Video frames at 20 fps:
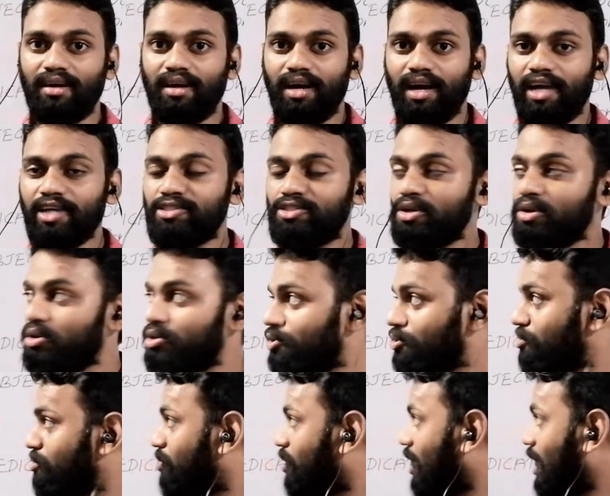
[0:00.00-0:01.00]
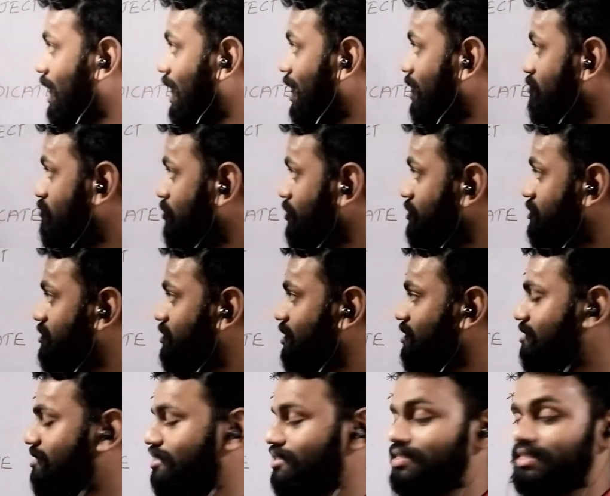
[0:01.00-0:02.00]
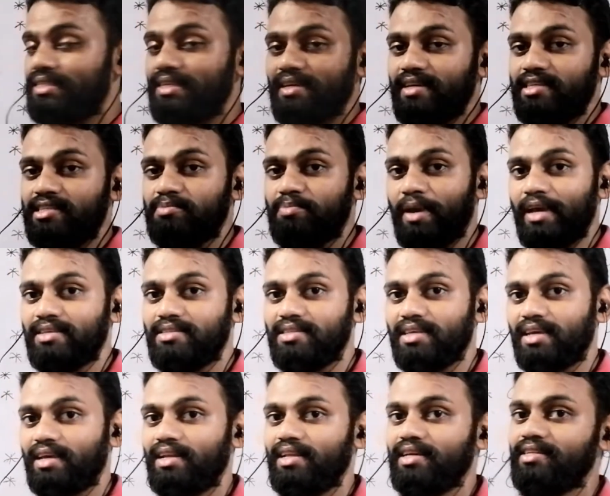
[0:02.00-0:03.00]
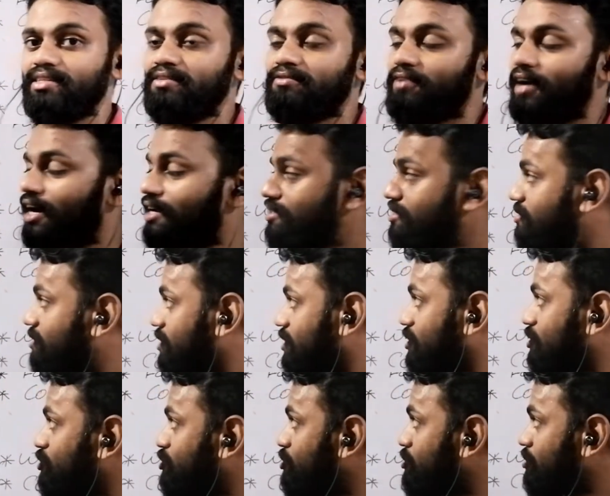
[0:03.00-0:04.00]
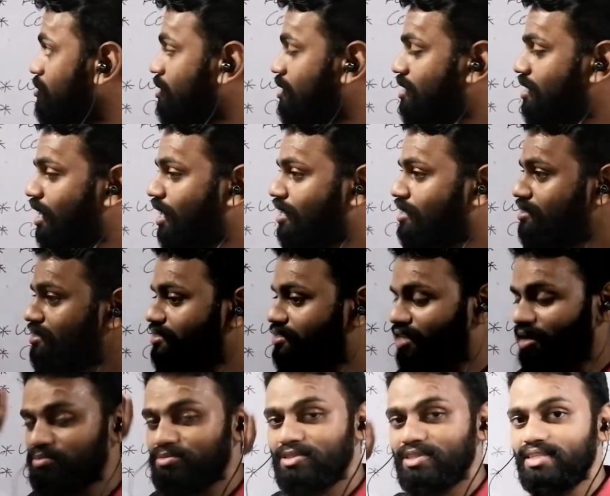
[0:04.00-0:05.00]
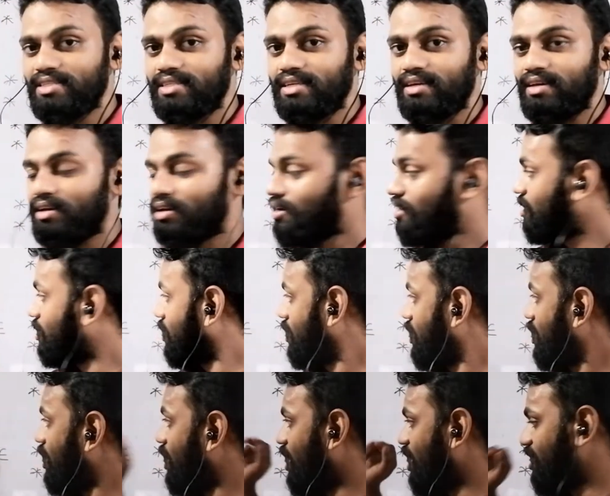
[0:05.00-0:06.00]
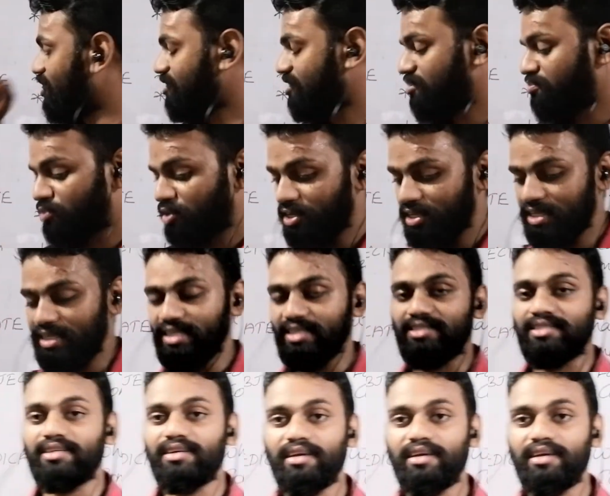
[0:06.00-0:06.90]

I told you every sentence is basically divided into subject and predicate.